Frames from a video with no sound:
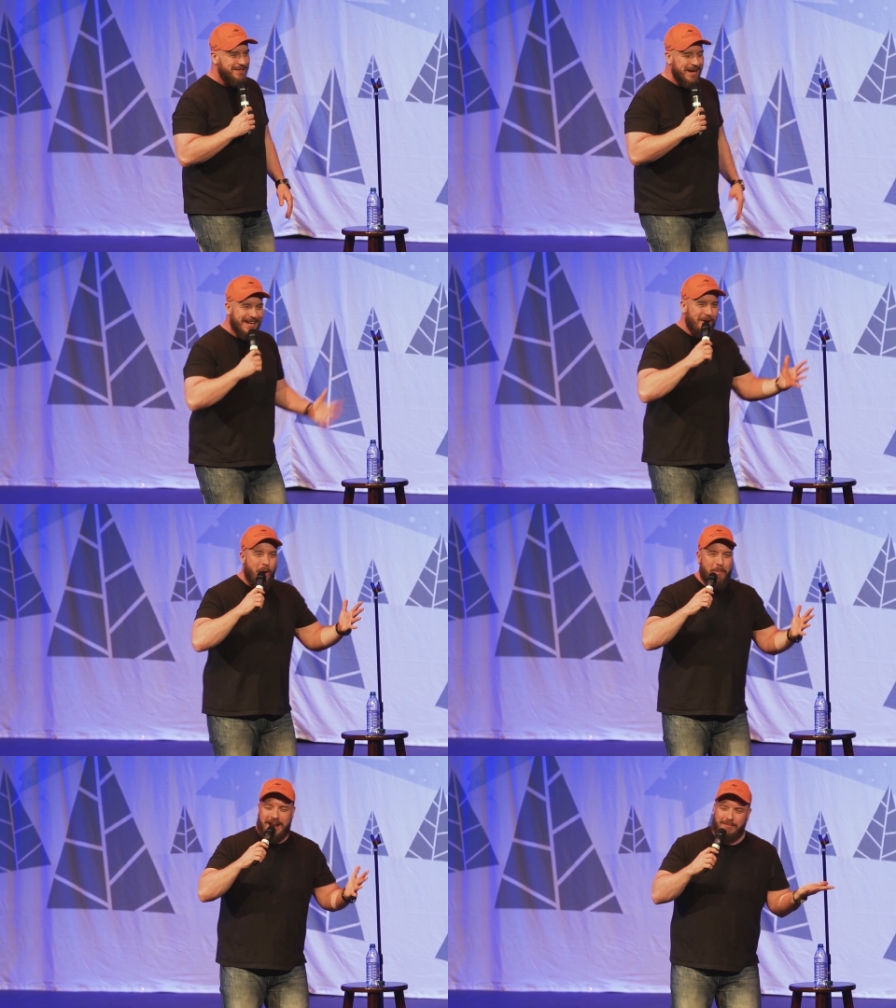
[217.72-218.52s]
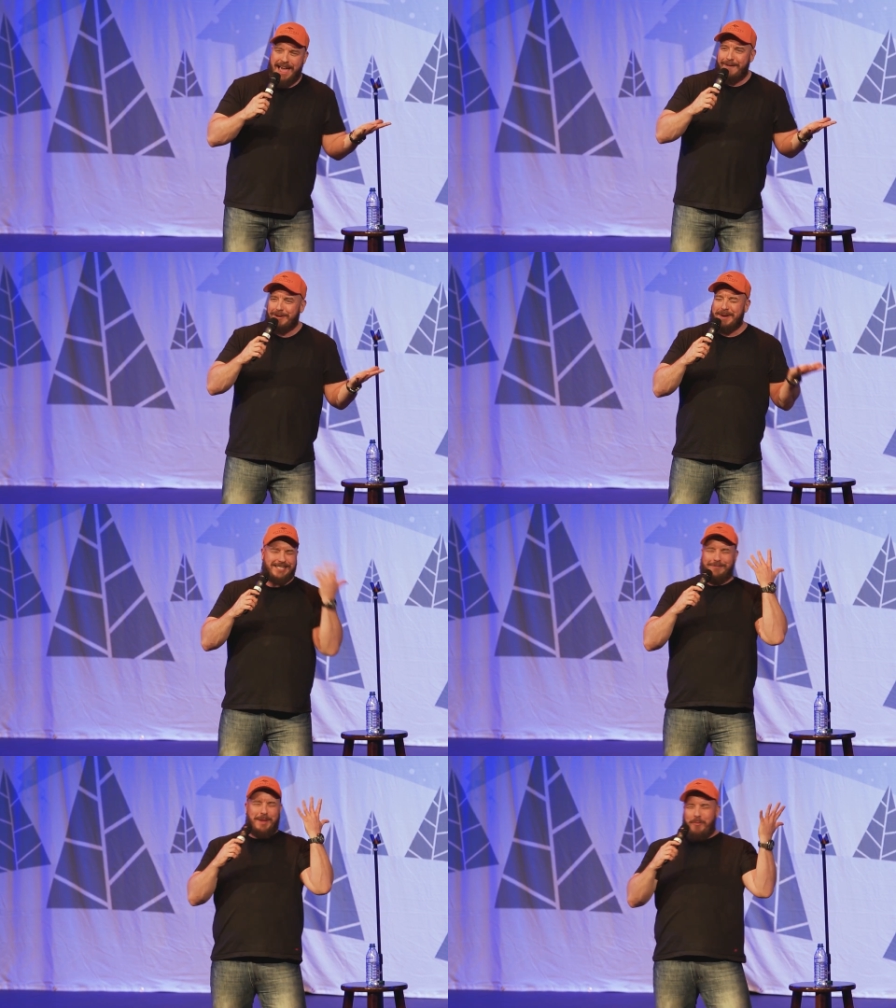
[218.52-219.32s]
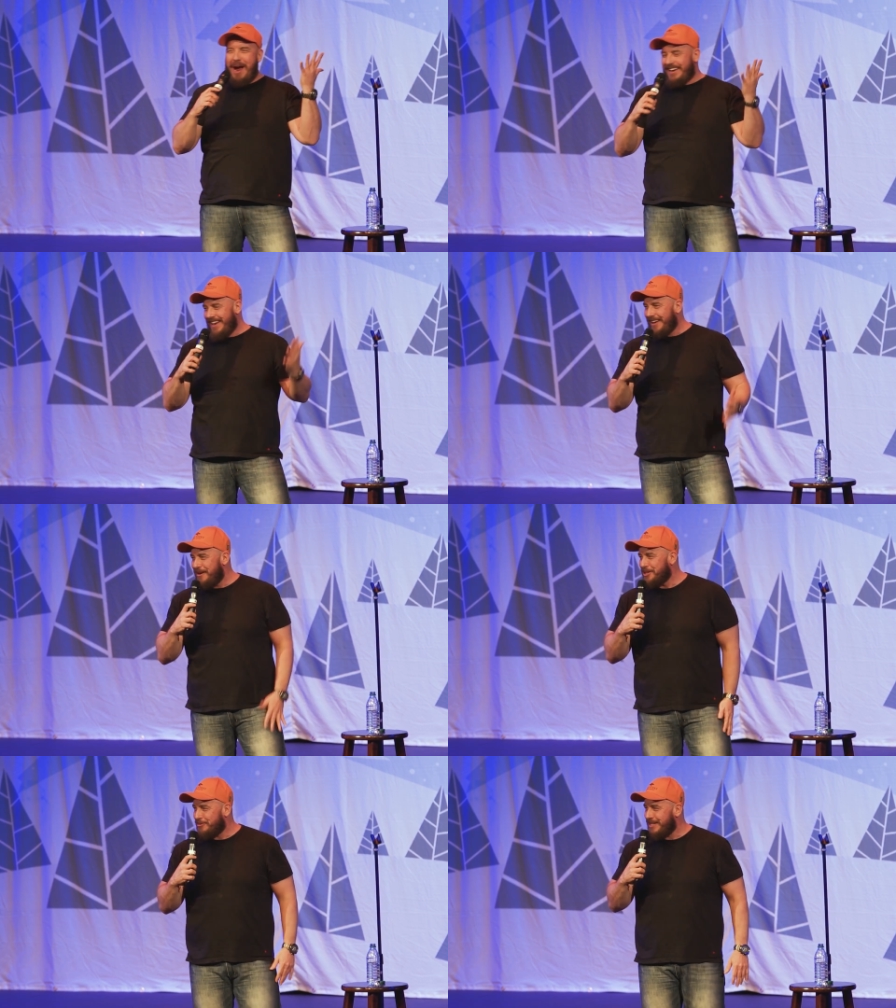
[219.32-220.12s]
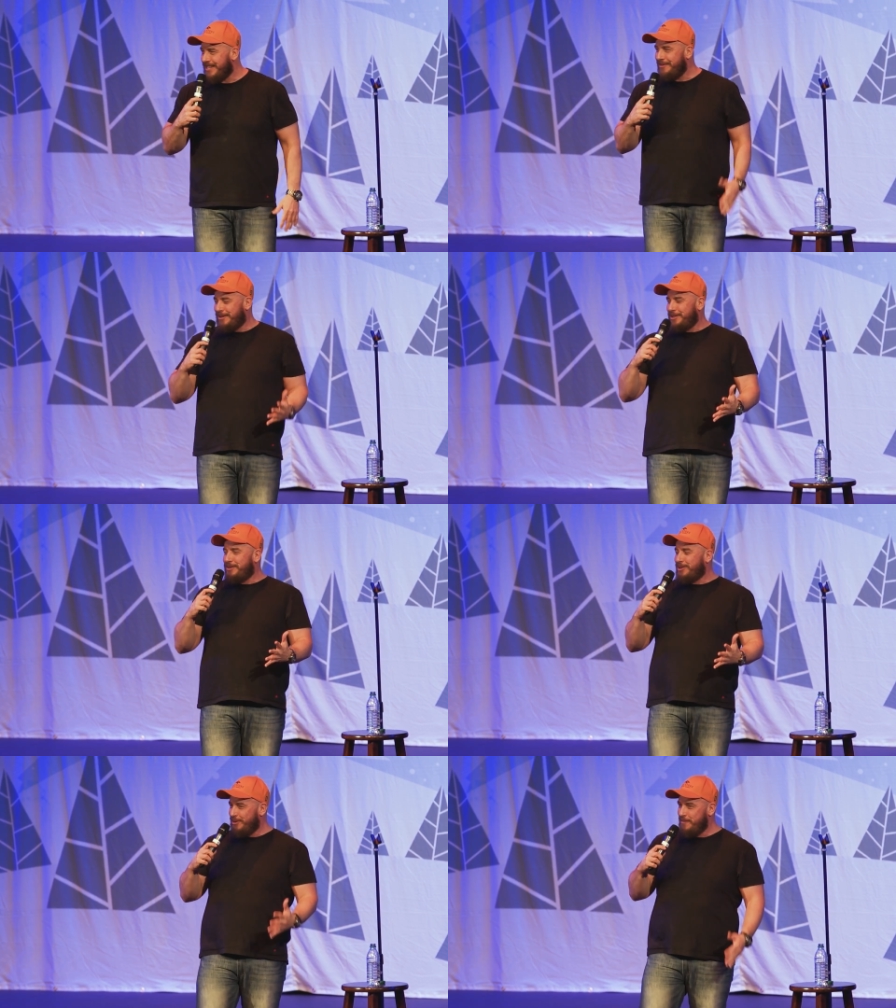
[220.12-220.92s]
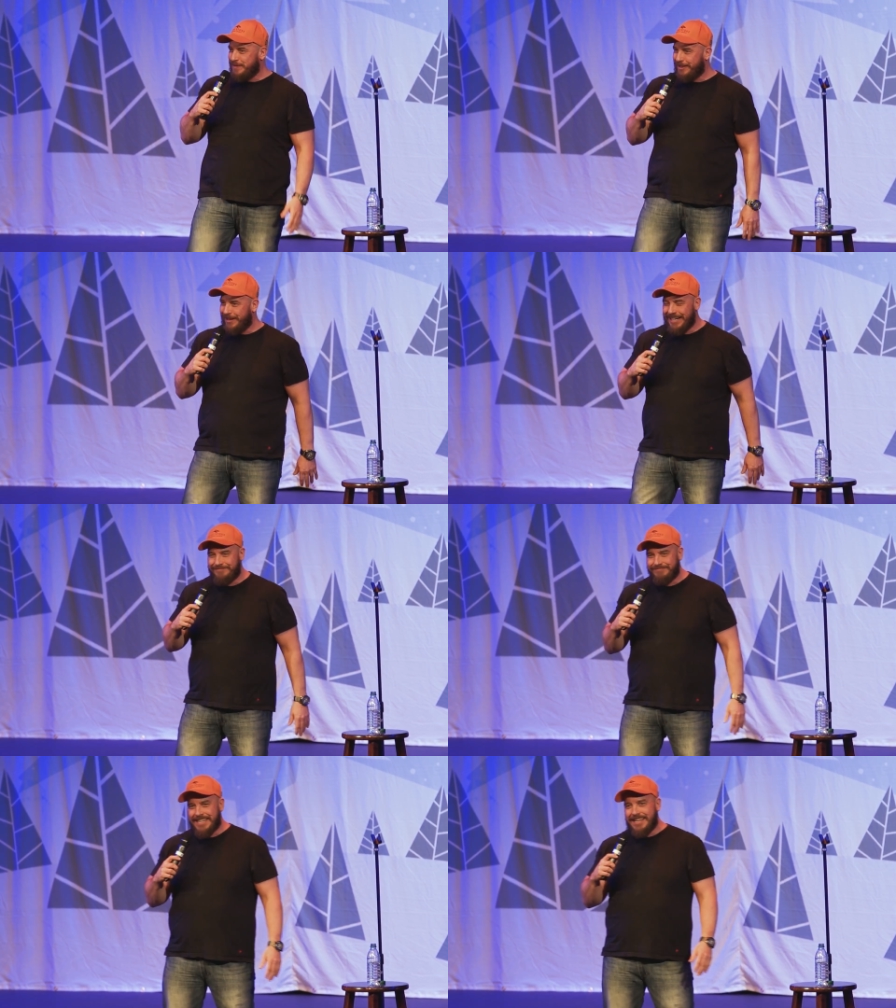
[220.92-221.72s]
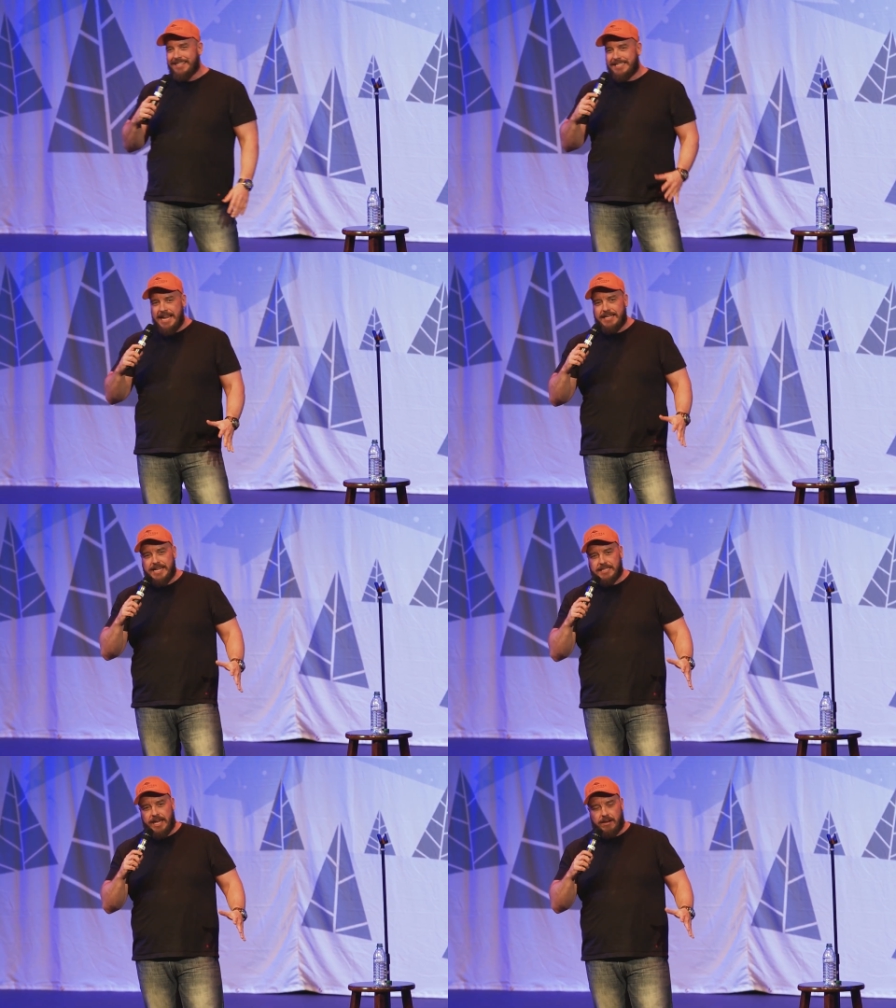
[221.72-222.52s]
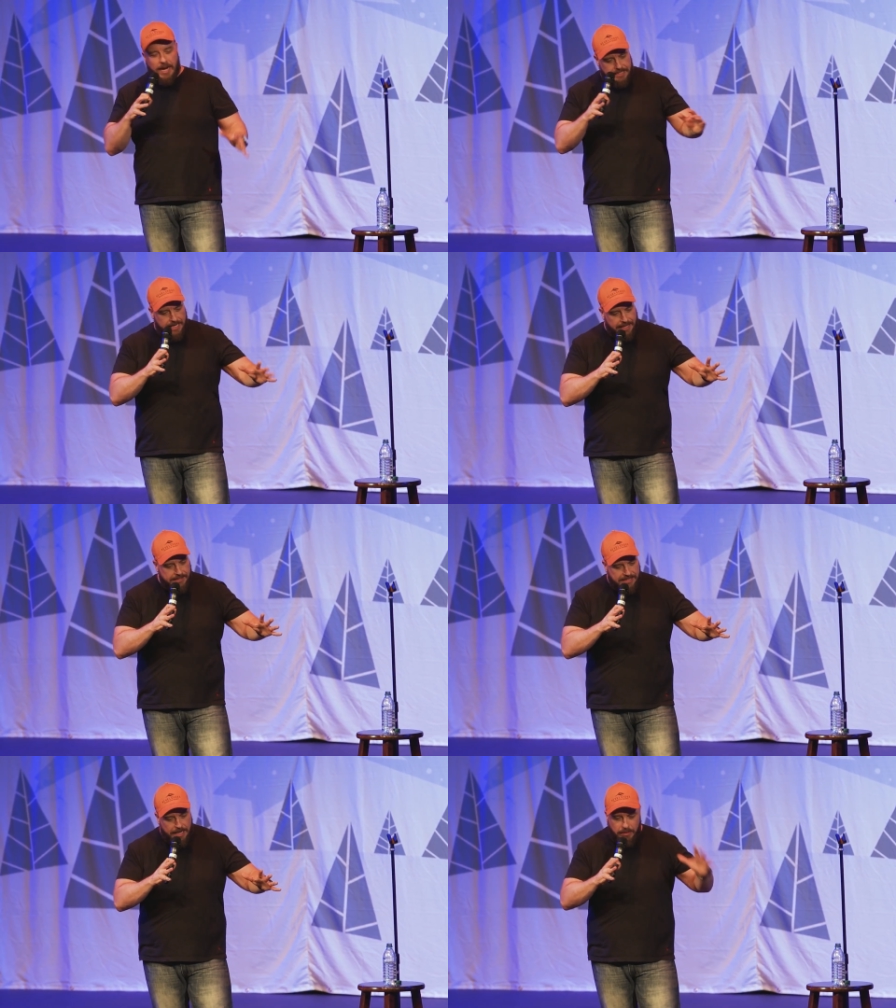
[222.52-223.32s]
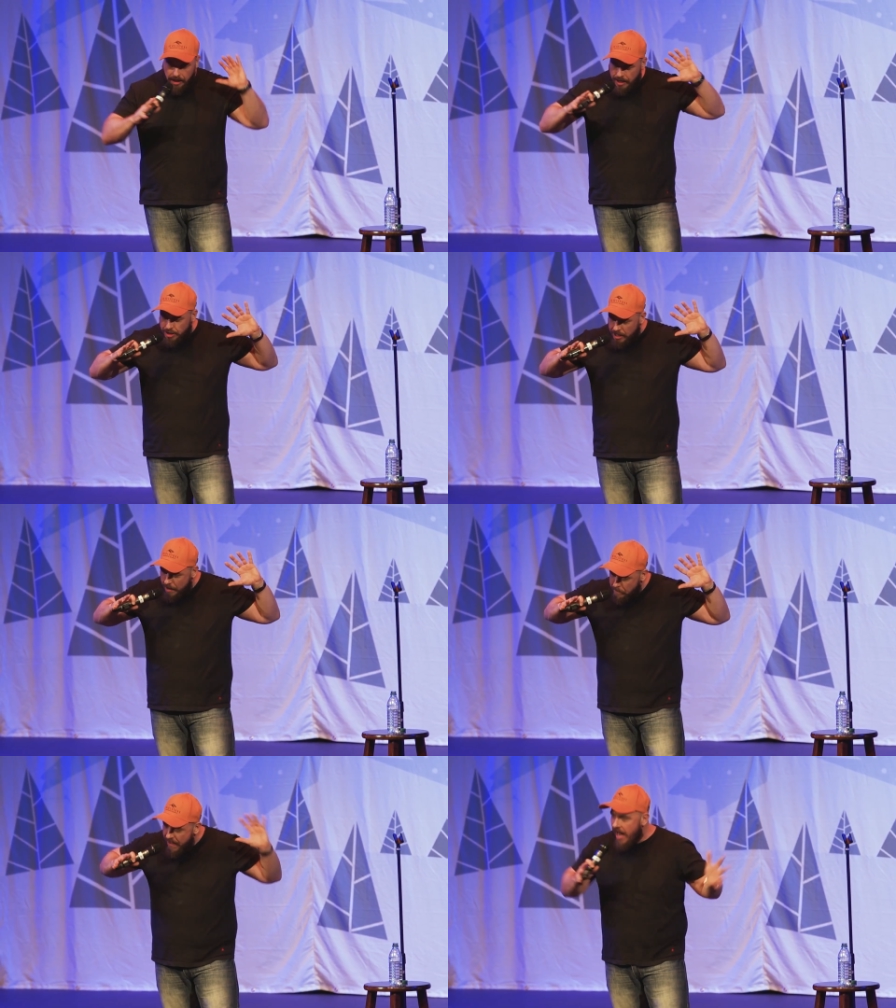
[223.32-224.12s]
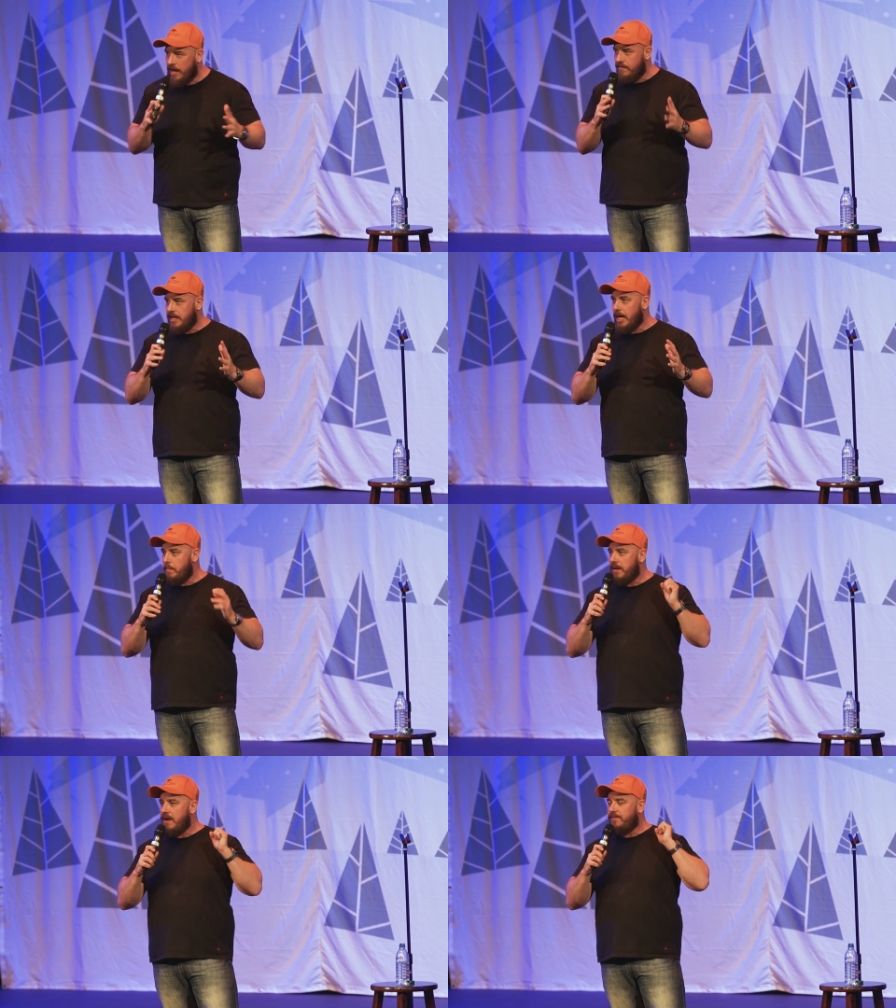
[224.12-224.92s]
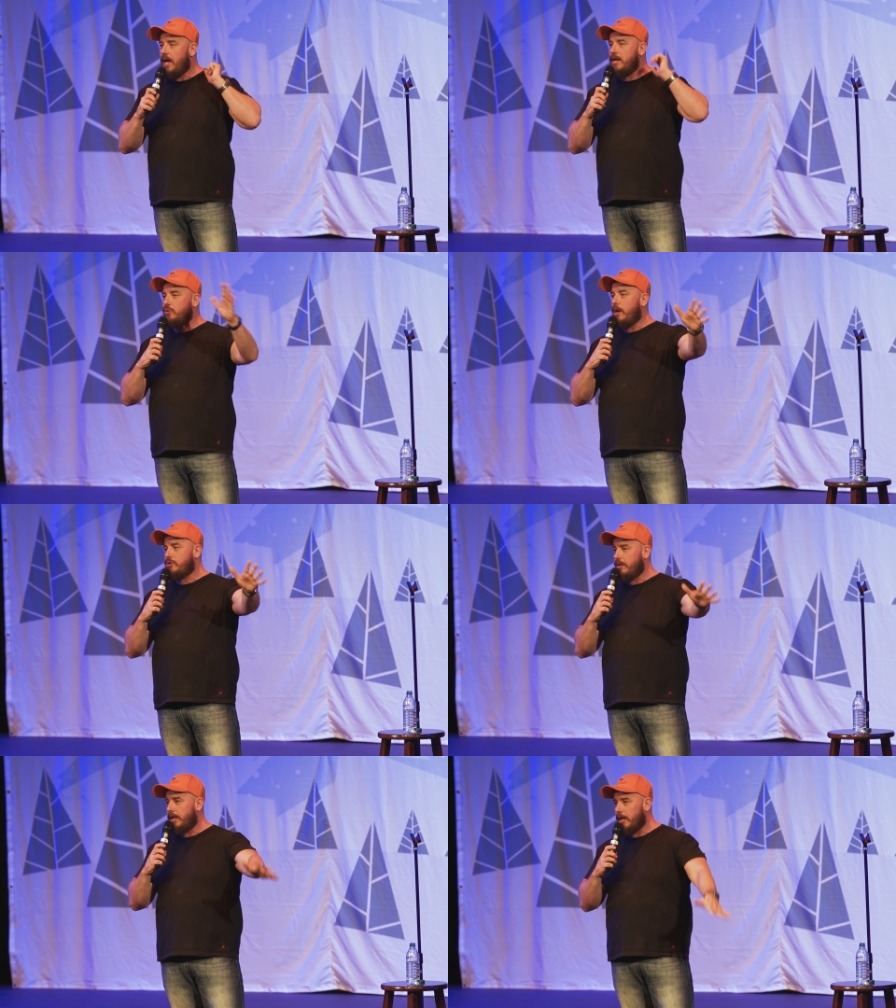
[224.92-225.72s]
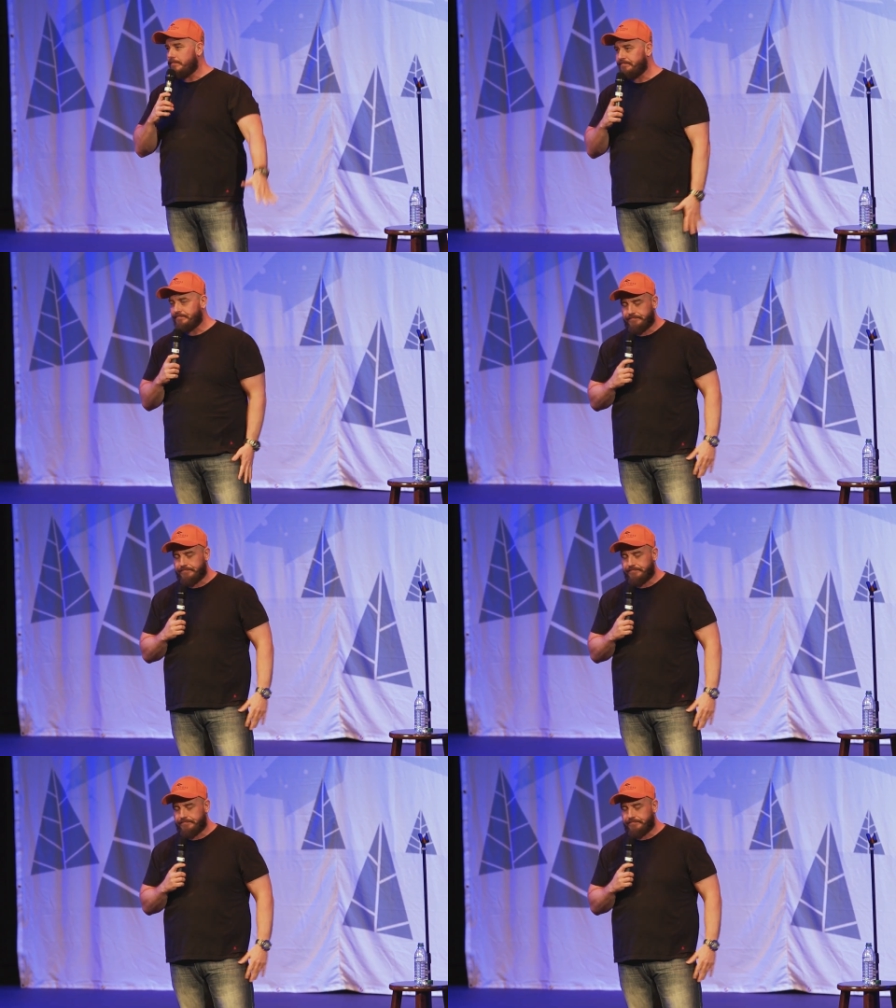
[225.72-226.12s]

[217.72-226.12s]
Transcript: So I get home and I'm laughing to myself. I'm like, why did I get all stressed out? That's so stupid, right? 10 days later, I take that same luggage and I pack everything up and I fly to Australia.